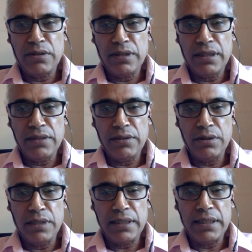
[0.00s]
to the
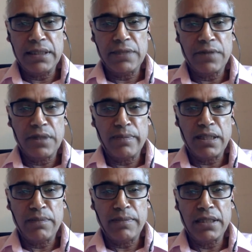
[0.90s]
Institute, at least as far as
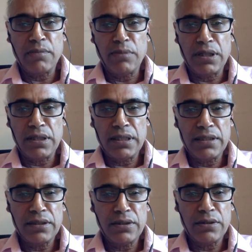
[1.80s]
mathematical modeling
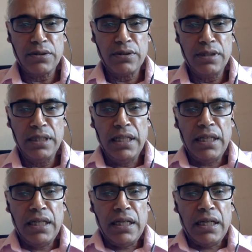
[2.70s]
is concerned.
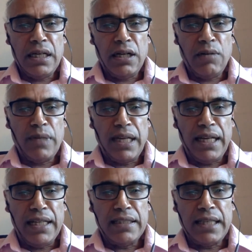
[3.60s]
Um,
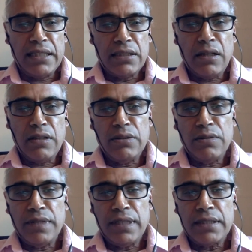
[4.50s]
and that's gone
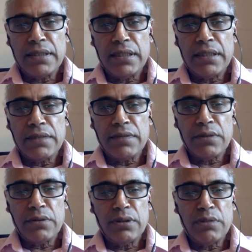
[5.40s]
through various stages of
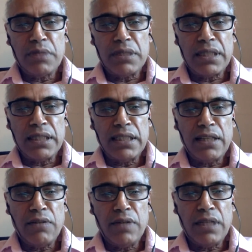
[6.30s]
evolution. But right
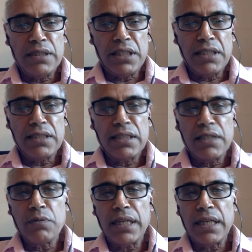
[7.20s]
now, as Jane
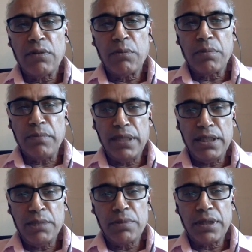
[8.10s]
said, we have a
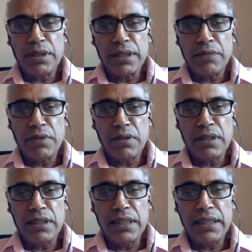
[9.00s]
major project, one of
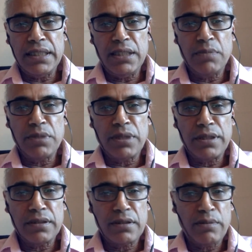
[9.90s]
the EIDM
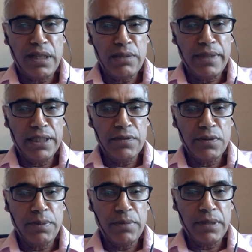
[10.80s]
projects on mathematics
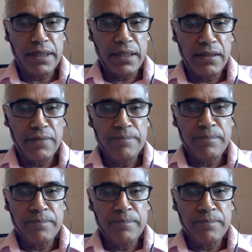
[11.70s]
for public health.